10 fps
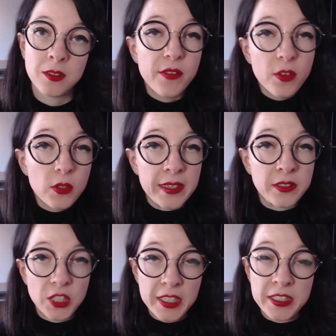If you
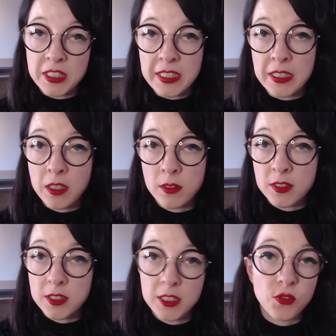then change the
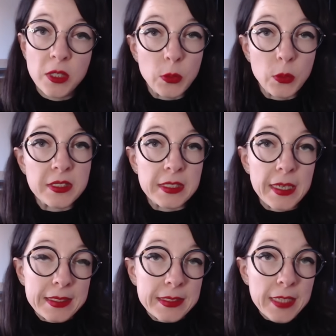condensate's
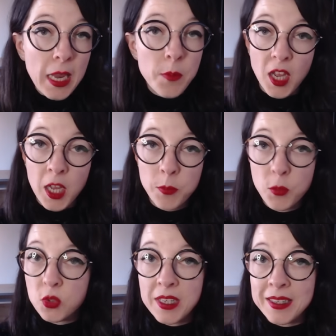frequency at the same time
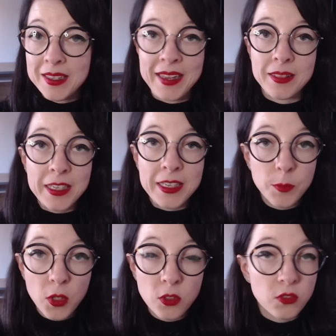you send a
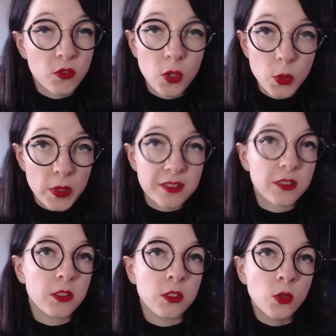light pulse through
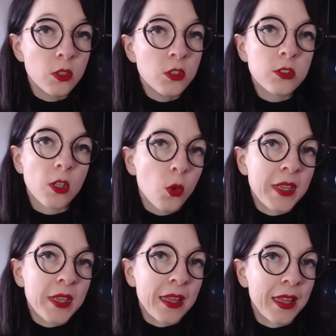it, you can
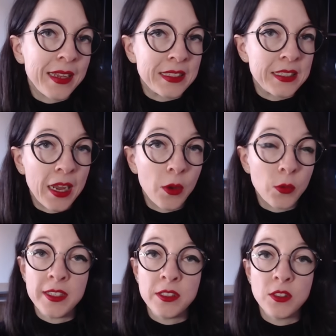slow that light
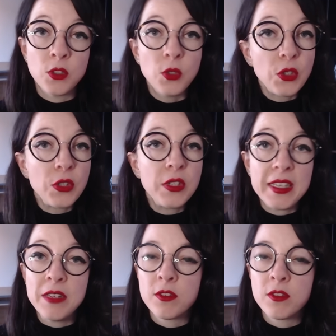down, and you can
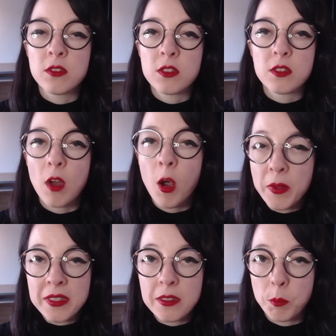even
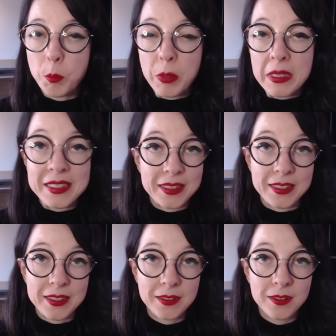stop it
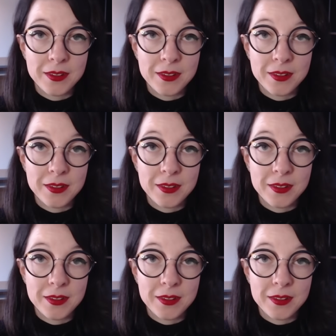completely.